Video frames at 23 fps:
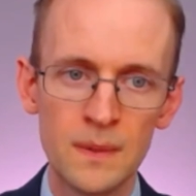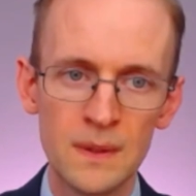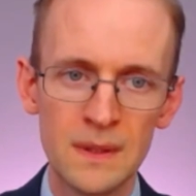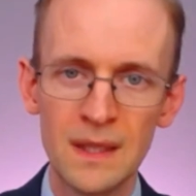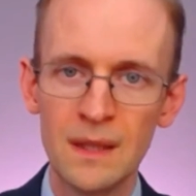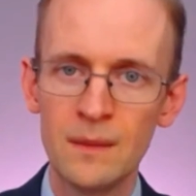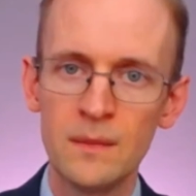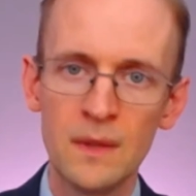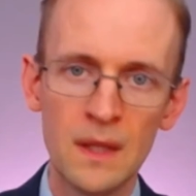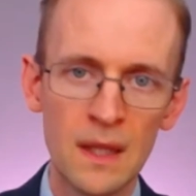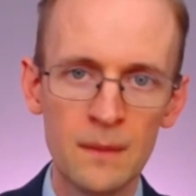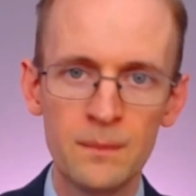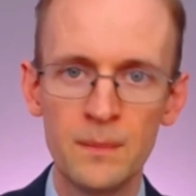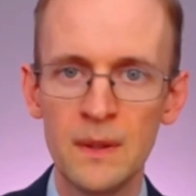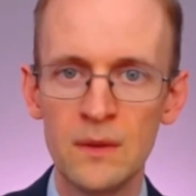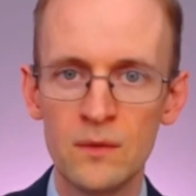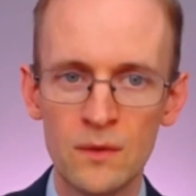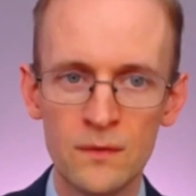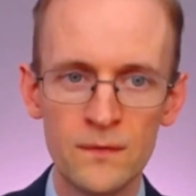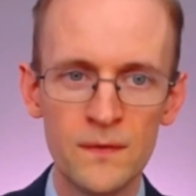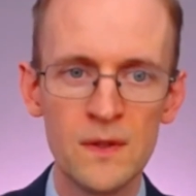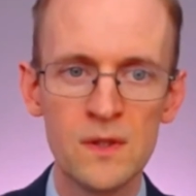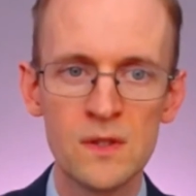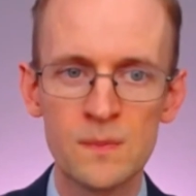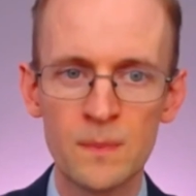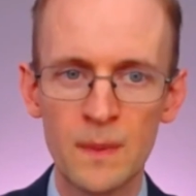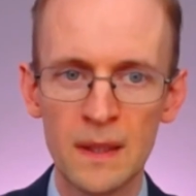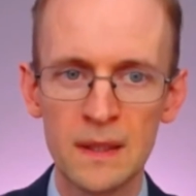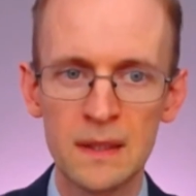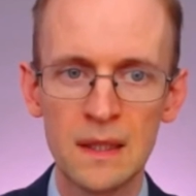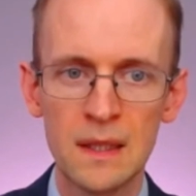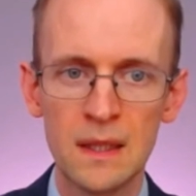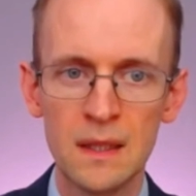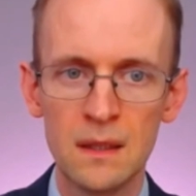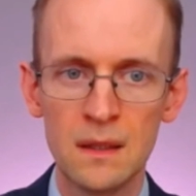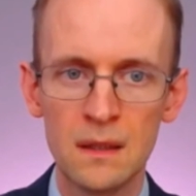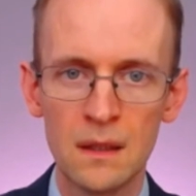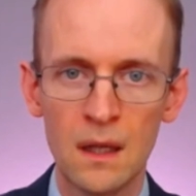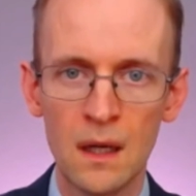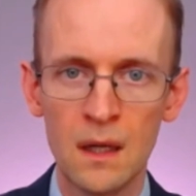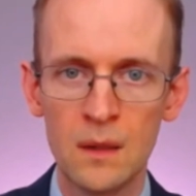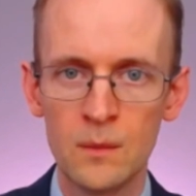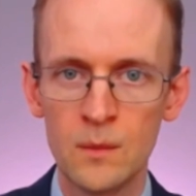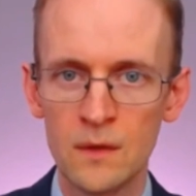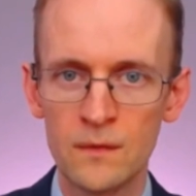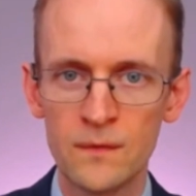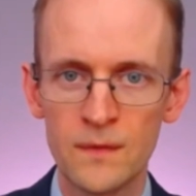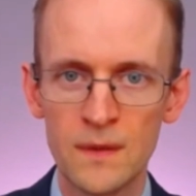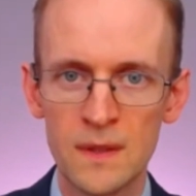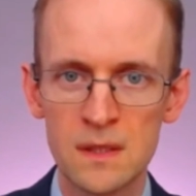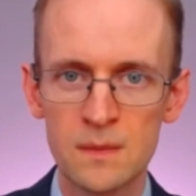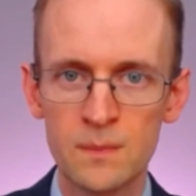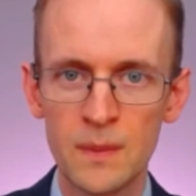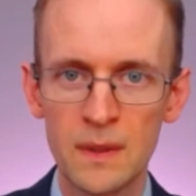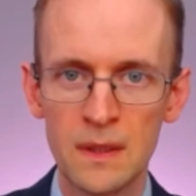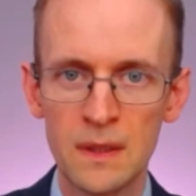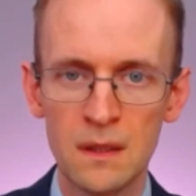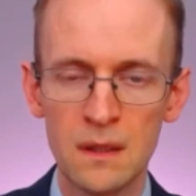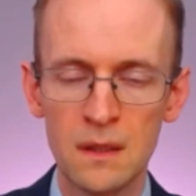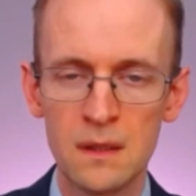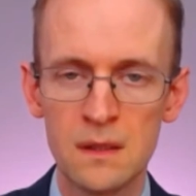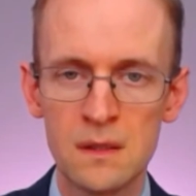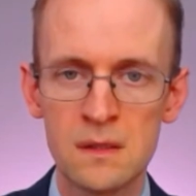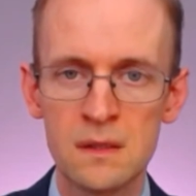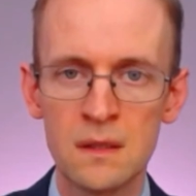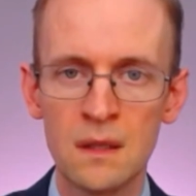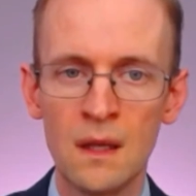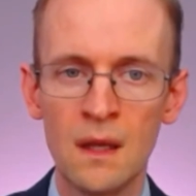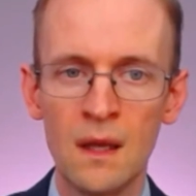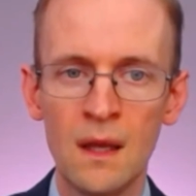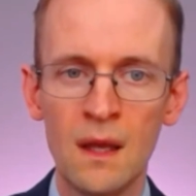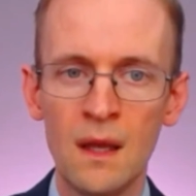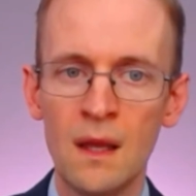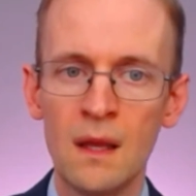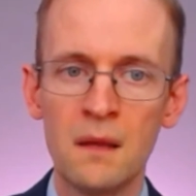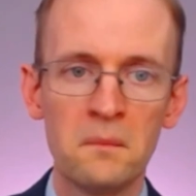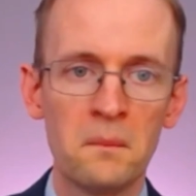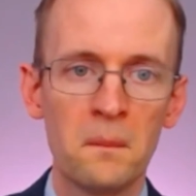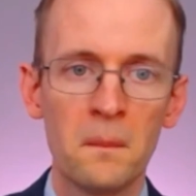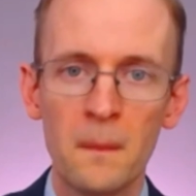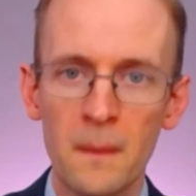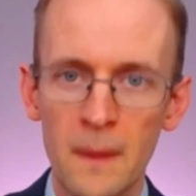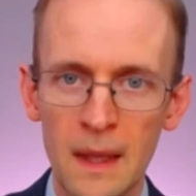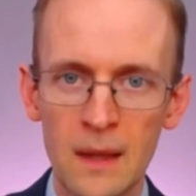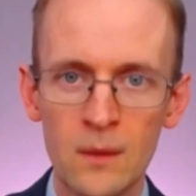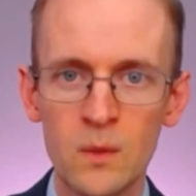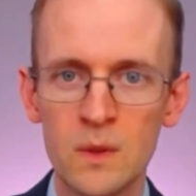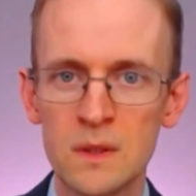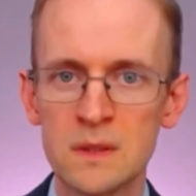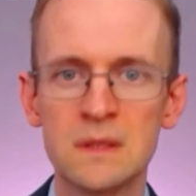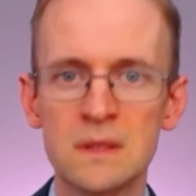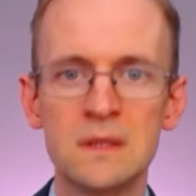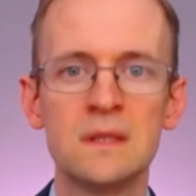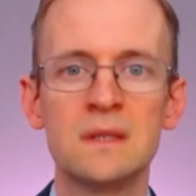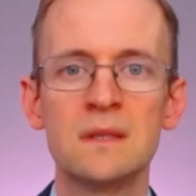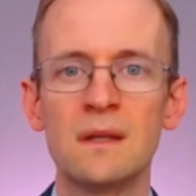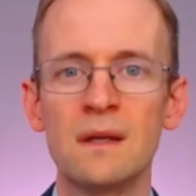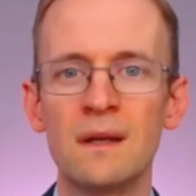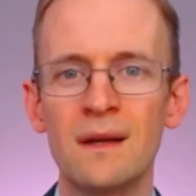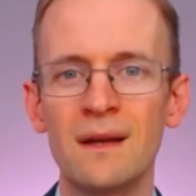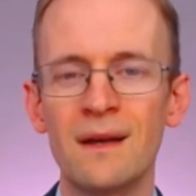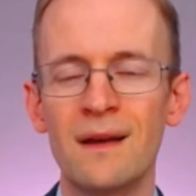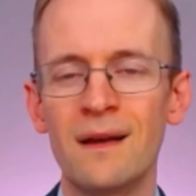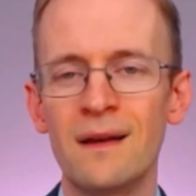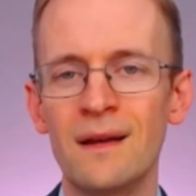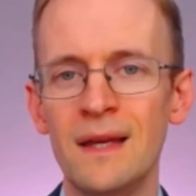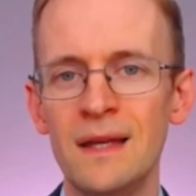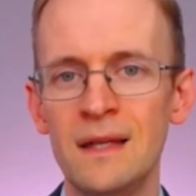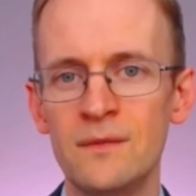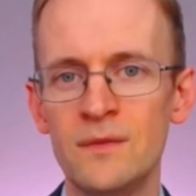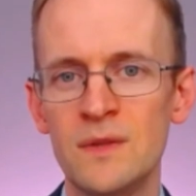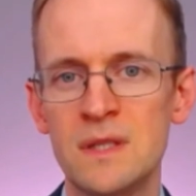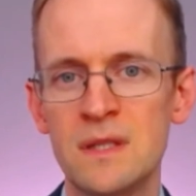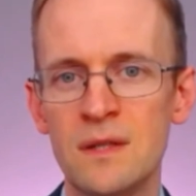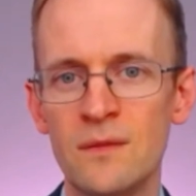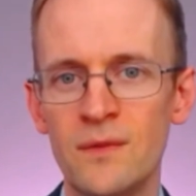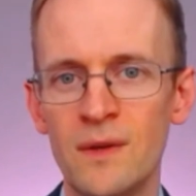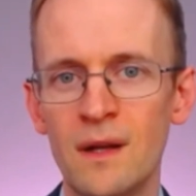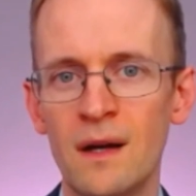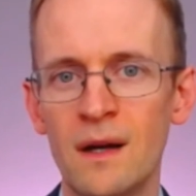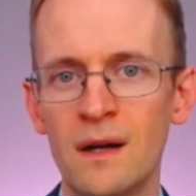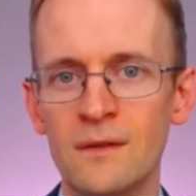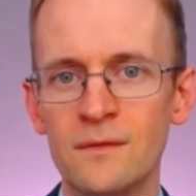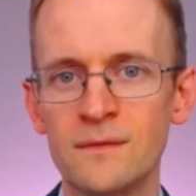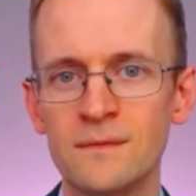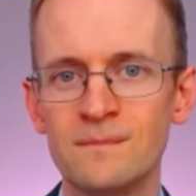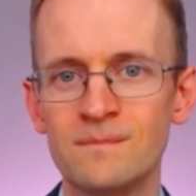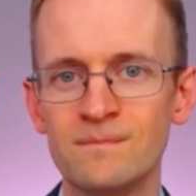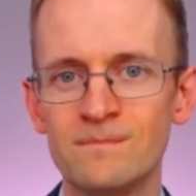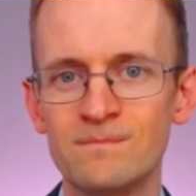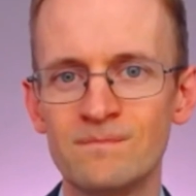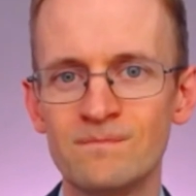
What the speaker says: but then they've been refused by the Home Office because it wasn't innovative enough.